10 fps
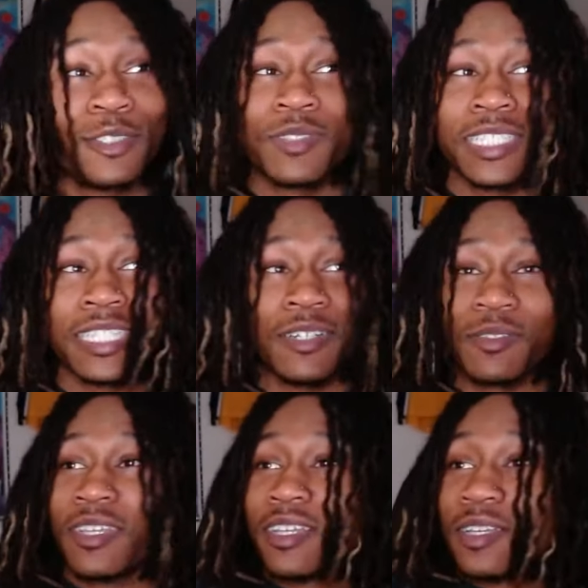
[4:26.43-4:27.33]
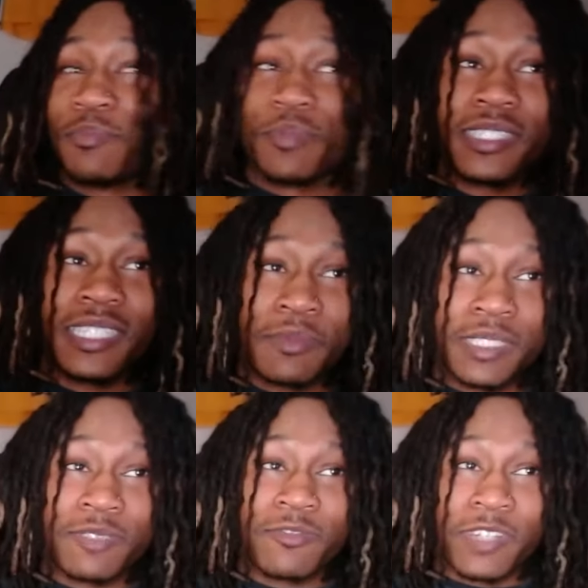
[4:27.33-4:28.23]
you cannot put that
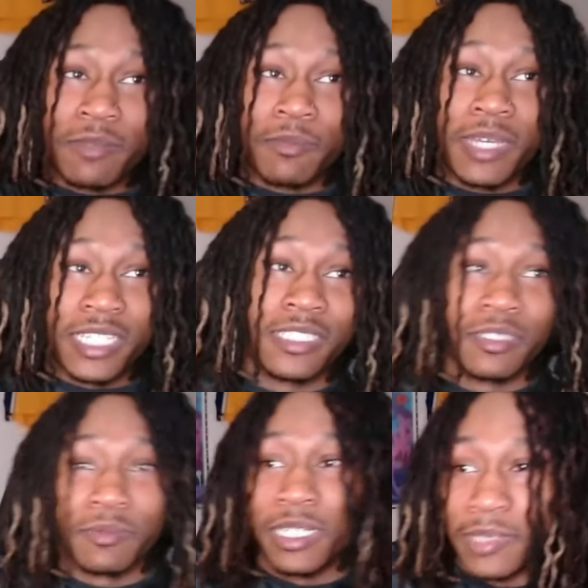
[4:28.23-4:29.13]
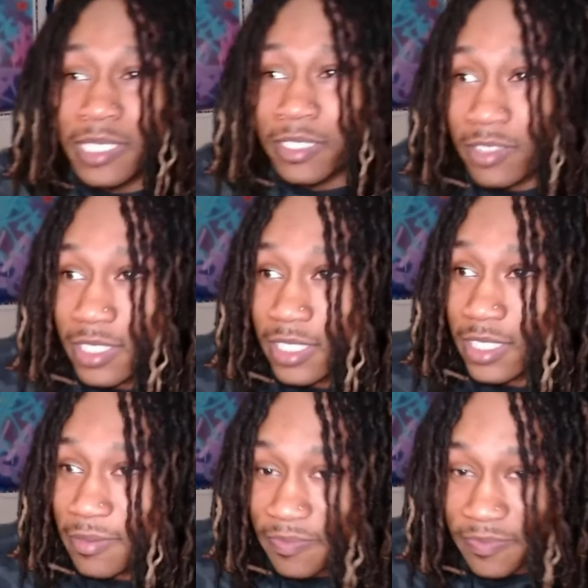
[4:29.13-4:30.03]
bitch right back in your mom's house.
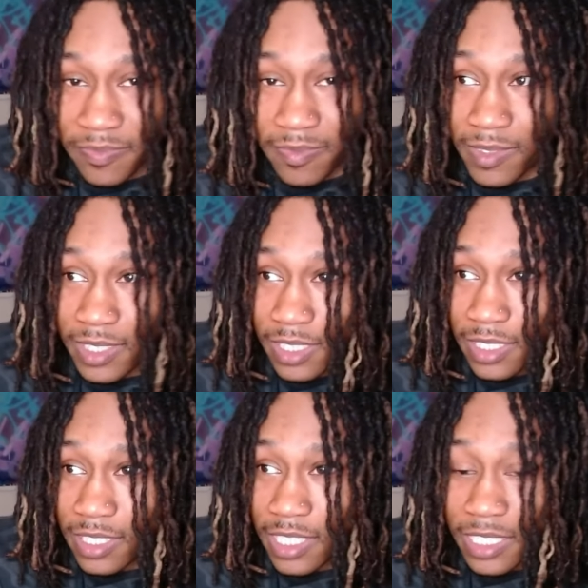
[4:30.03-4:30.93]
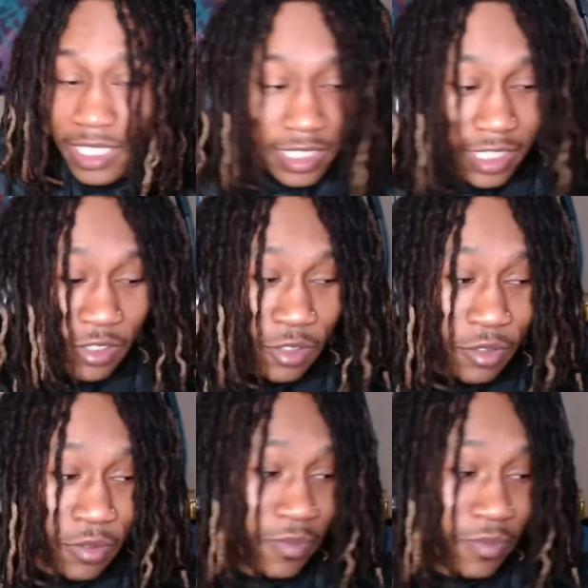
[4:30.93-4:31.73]
Take that shit home.